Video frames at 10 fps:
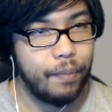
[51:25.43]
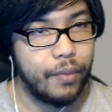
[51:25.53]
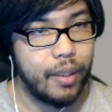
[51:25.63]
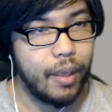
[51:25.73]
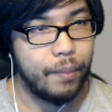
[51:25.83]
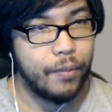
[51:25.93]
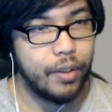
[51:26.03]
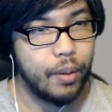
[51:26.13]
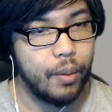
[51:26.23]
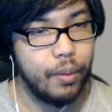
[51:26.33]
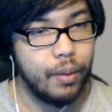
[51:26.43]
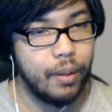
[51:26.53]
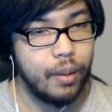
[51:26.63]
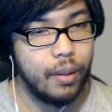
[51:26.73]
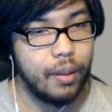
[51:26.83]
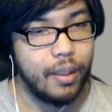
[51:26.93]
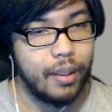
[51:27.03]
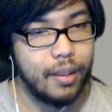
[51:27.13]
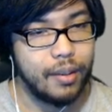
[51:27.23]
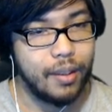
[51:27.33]
Okay, so it
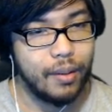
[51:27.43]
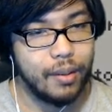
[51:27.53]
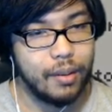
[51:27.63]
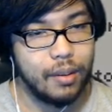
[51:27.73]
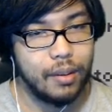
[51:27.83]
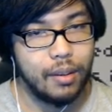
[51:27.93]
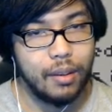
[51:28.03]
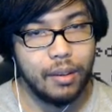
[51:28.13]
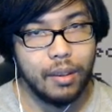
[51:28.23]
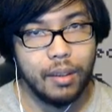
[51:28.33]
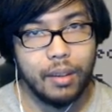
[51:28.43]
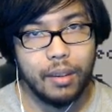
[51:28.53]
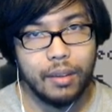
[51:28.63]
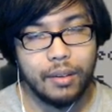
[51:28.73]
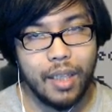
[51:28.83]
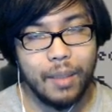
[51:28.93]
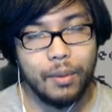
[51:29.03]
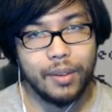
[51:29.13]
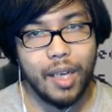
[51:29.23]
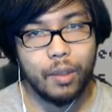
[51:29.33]
is, here it is.
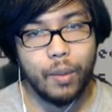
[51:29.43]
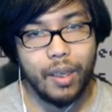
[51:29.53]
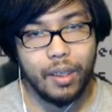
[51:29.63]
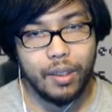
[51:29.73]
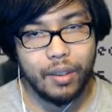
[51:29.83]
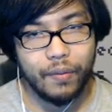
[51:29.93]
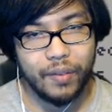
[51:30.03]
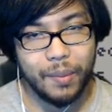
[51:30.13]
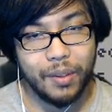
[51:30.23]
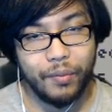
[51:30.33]
TableTech Rage, flips of